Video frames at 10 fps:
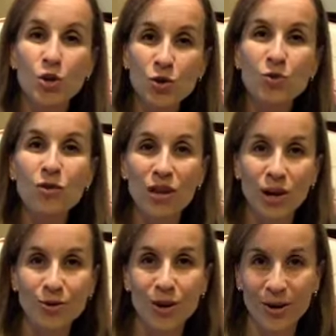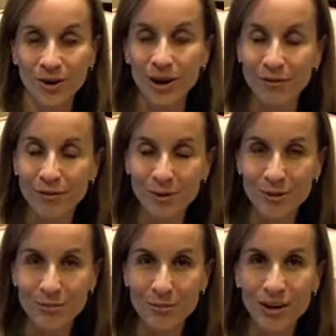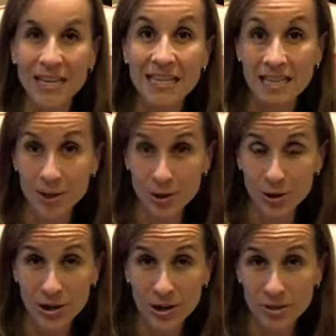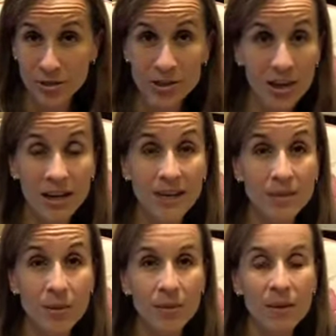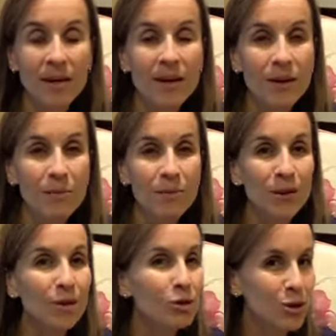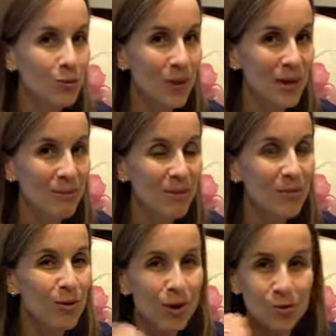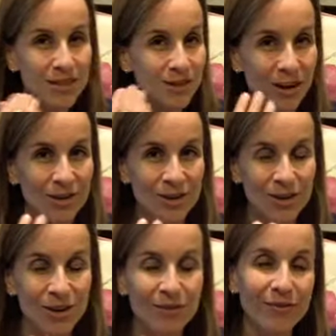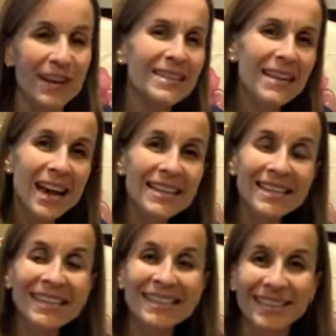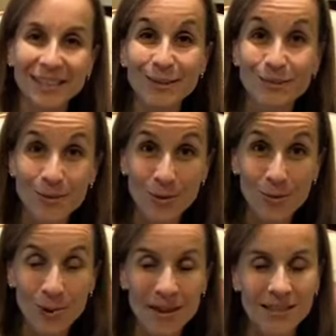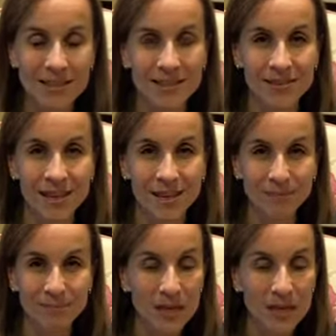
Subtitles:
knew that our daughter, our firstborn, needed her nails cut as a baby because she'd wake up in the morning with scratches on her face, and ideally you don't wait until then.